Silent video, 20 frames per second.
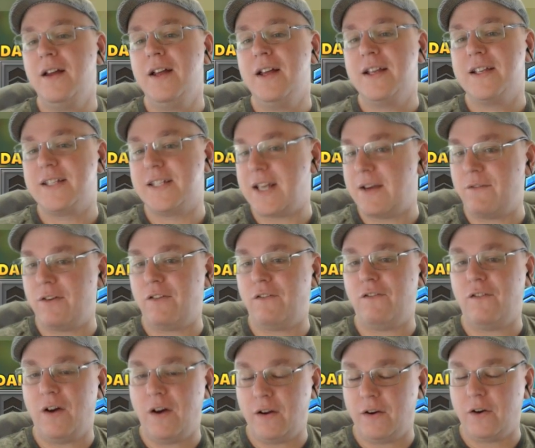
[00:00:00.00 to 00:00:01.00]

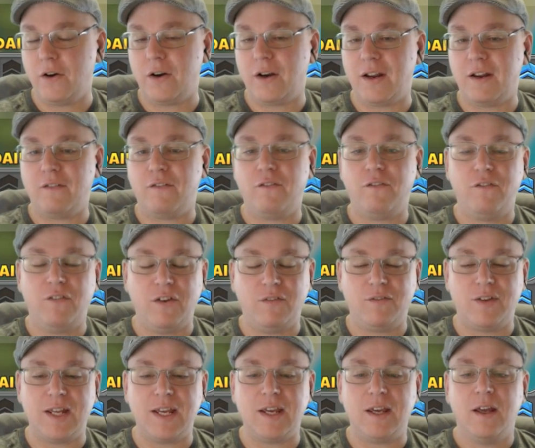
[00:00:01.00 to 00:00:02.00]

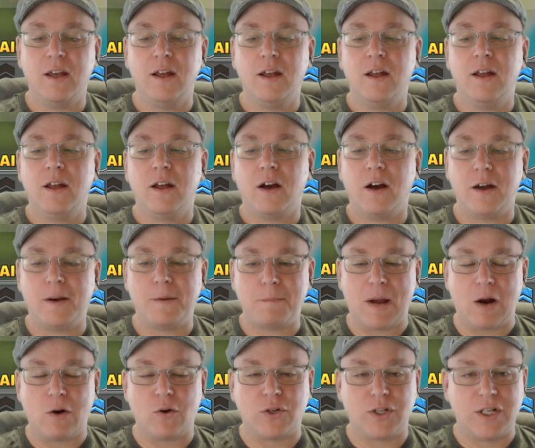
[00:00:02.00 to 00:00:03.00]
750 item
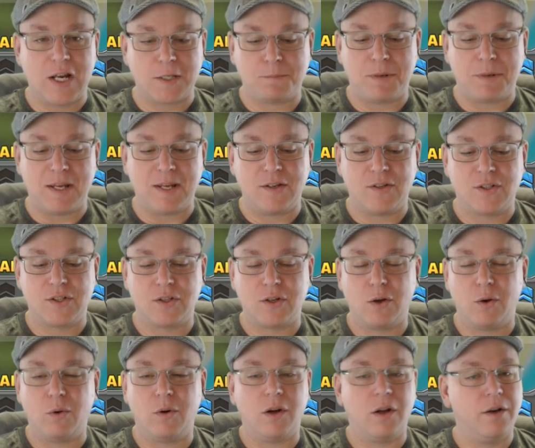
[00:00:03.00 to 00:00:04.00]
power chest piece.
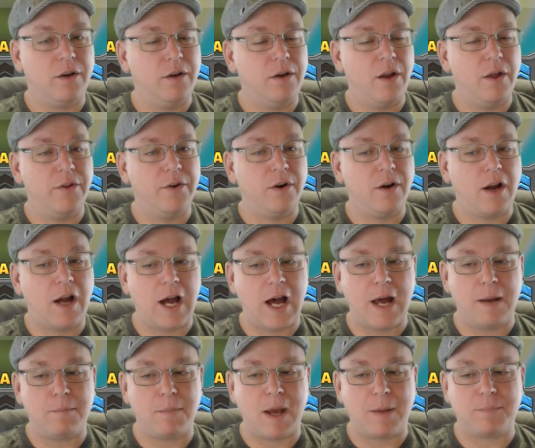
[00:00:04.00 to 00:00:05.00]
So another
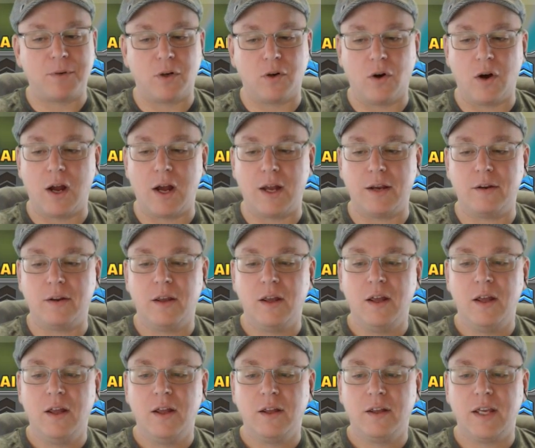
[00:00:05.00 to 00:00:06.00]
hot map to grind.
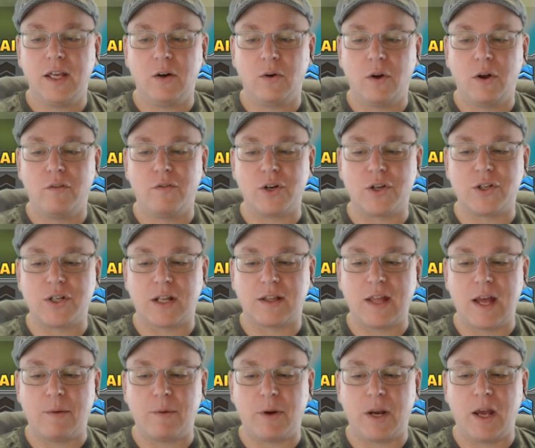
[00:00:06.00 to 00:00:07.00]
Get on over and check
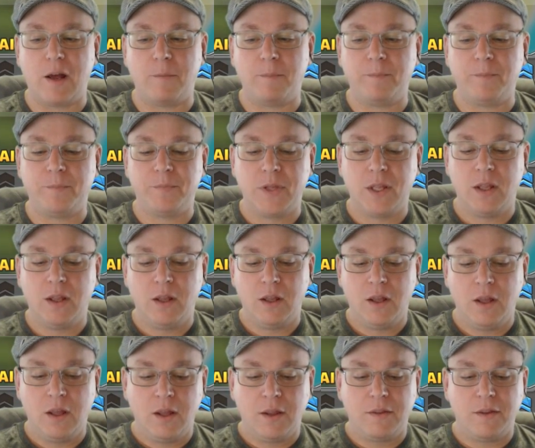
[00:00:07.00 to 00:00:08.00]
that one out.
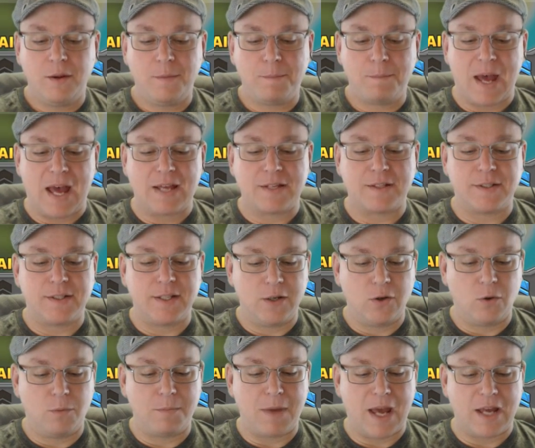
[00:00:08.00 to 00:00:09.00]
The
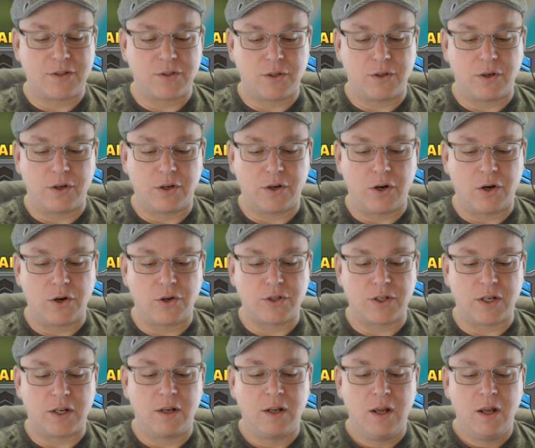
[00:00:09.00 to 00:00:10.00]
Bastille Master
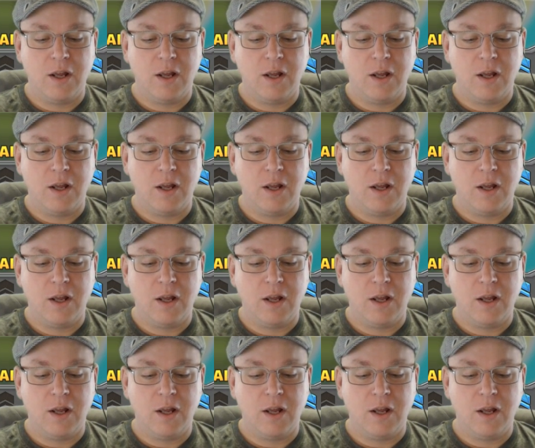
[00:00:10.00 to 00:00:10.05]
Incursion.